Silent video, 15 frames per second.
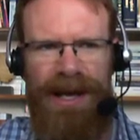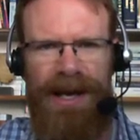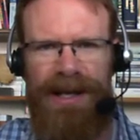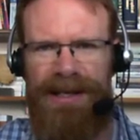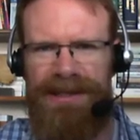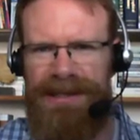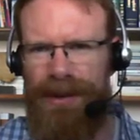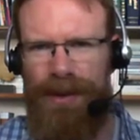
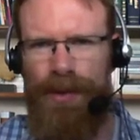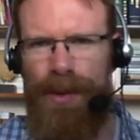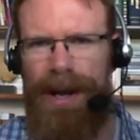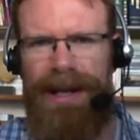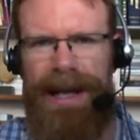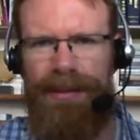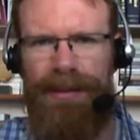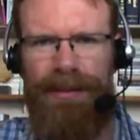because uh, they were
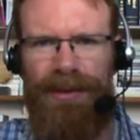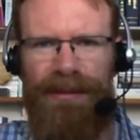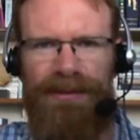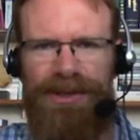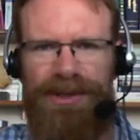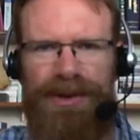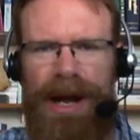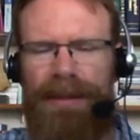quite capable
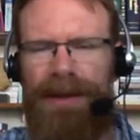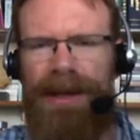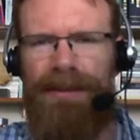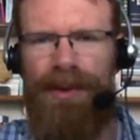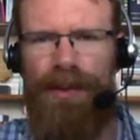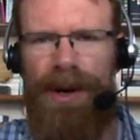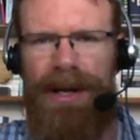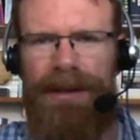of describing
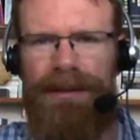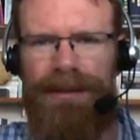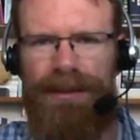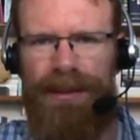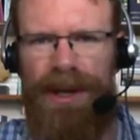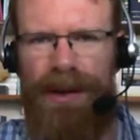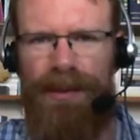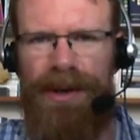him the way
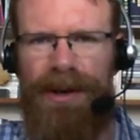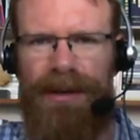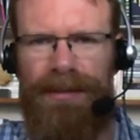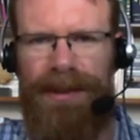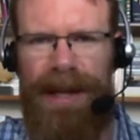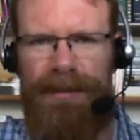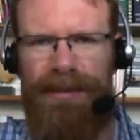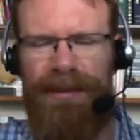uh, we
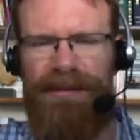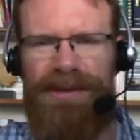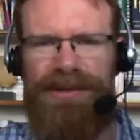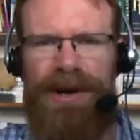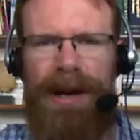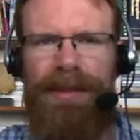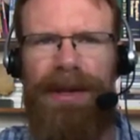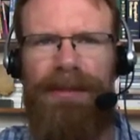are capable of
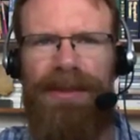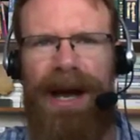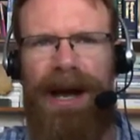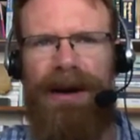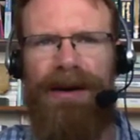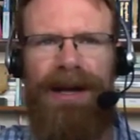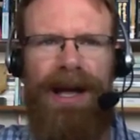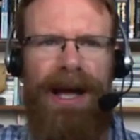describing him
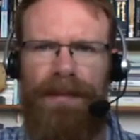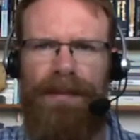now.